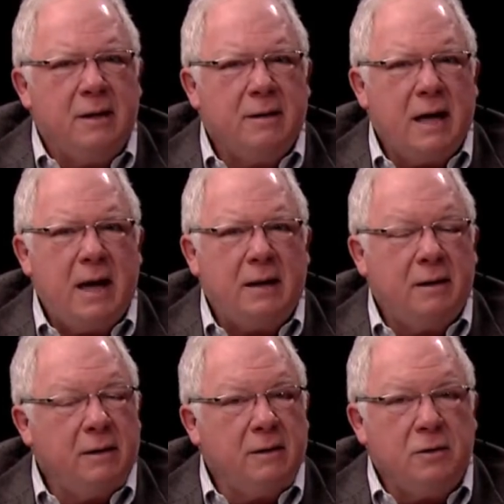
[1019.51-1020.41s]
that
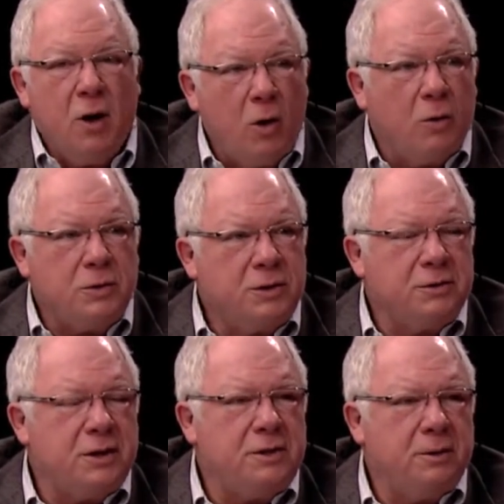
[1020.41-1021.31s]
knows your
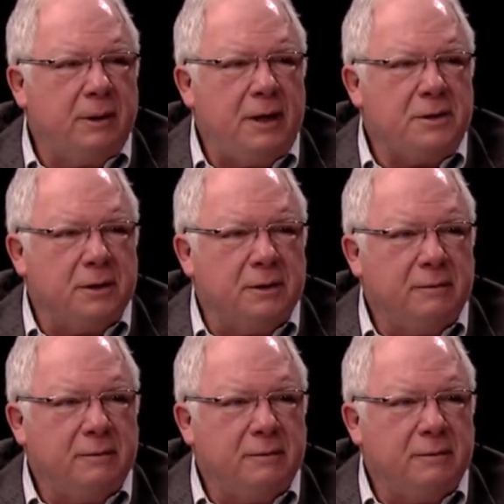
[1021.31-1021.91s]
situation.